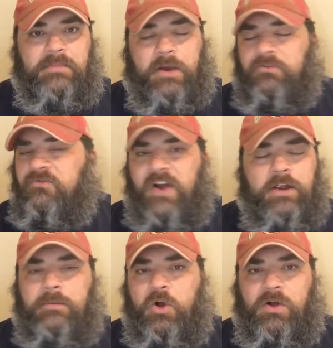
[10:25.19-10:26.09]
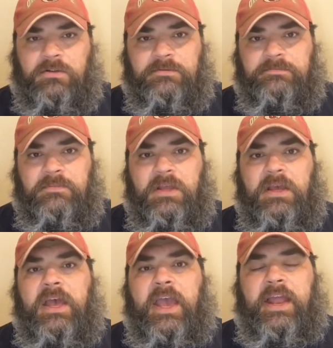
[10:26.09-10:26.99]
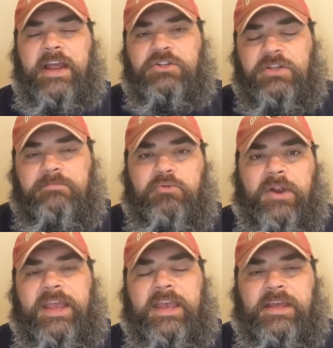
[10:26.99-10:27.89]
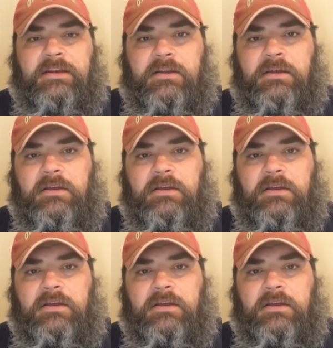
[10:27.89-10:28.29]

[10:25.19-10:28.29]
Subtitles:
I would fire them all and actually bring in